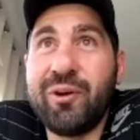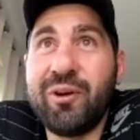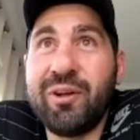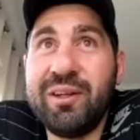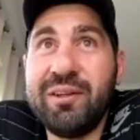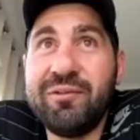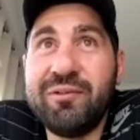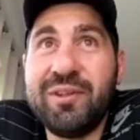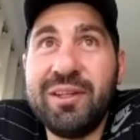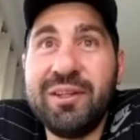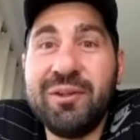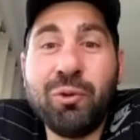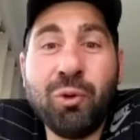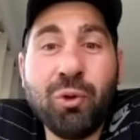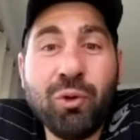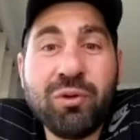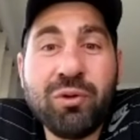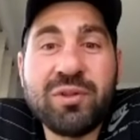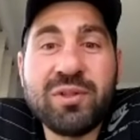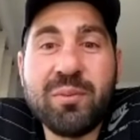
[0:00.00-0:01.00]
I lived in
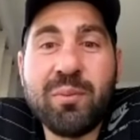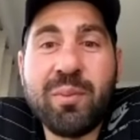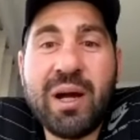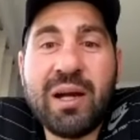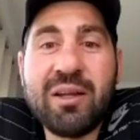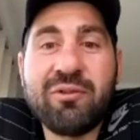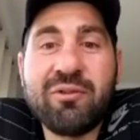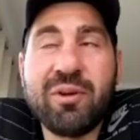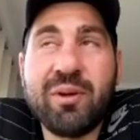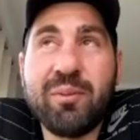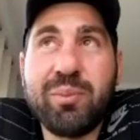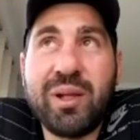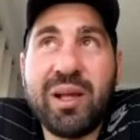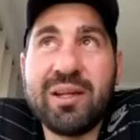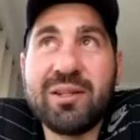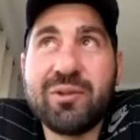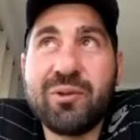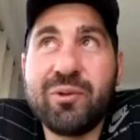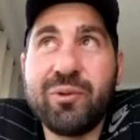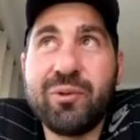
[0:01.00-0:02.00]
North Sumatra, a
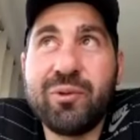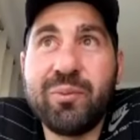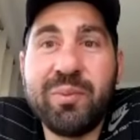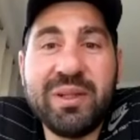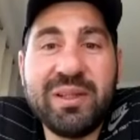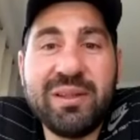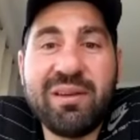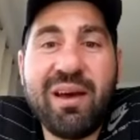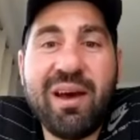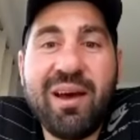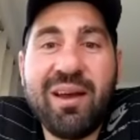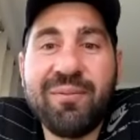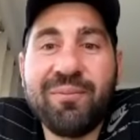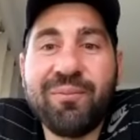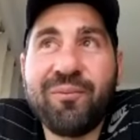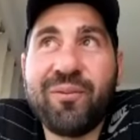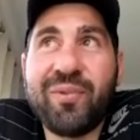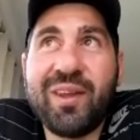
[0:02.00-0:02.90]
place called Medan.